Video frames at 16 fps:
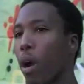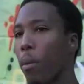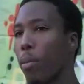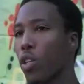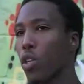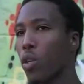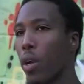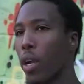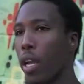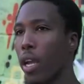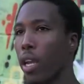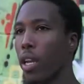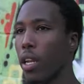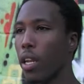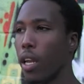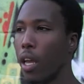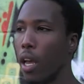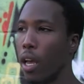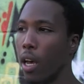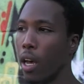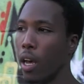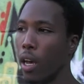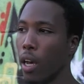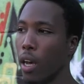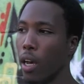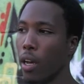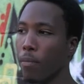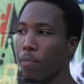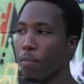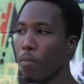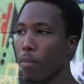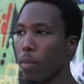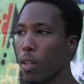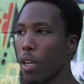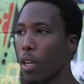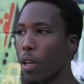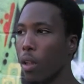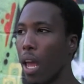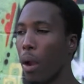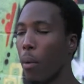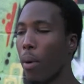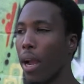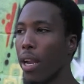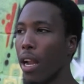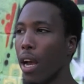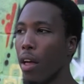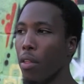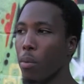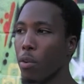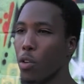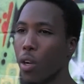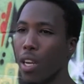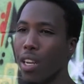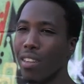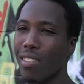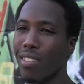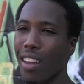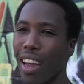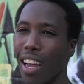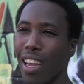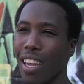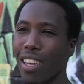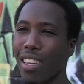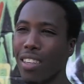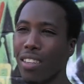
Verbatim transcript: are portrayed, uh, like right now, they're portrayed as like